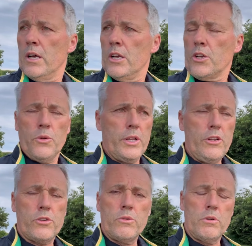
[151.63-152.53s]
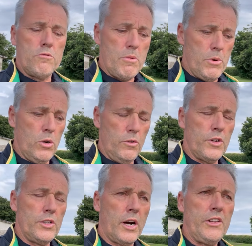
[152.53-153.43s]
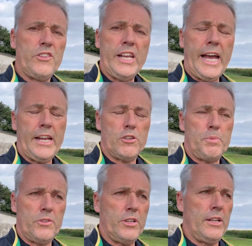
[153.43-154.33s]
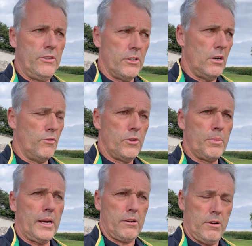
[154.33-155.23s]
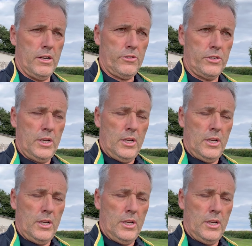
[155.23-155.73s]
you need to remove 98% of the blackgrass